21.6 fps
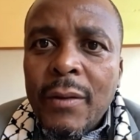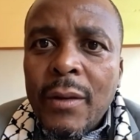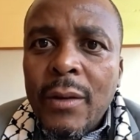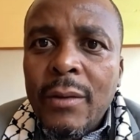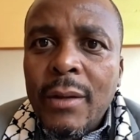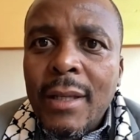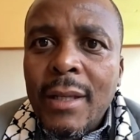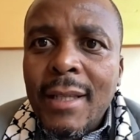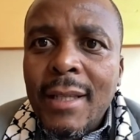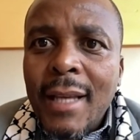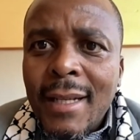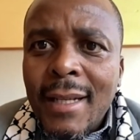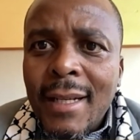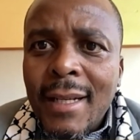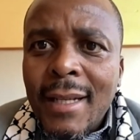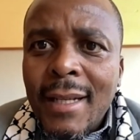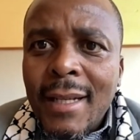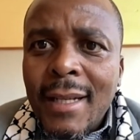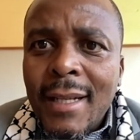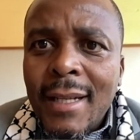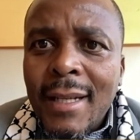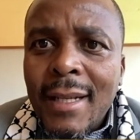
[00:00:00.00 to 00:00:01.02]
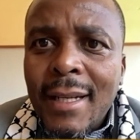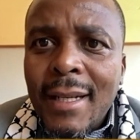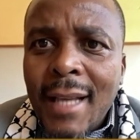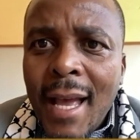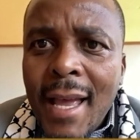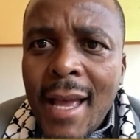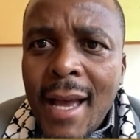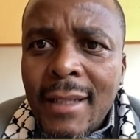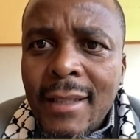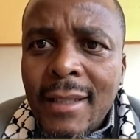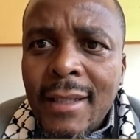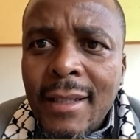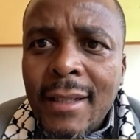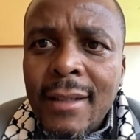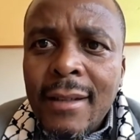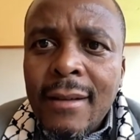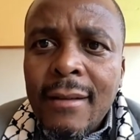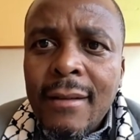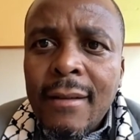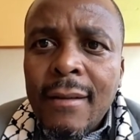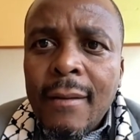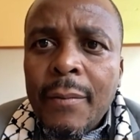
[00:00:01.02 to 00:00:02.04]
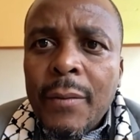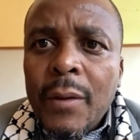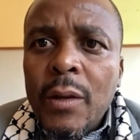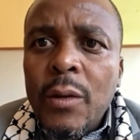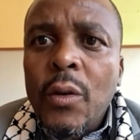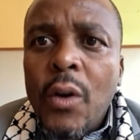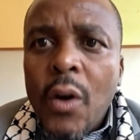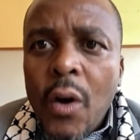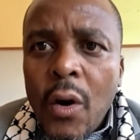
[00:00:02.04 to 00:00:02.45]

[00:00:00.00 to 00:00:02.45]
there's anxiety, you call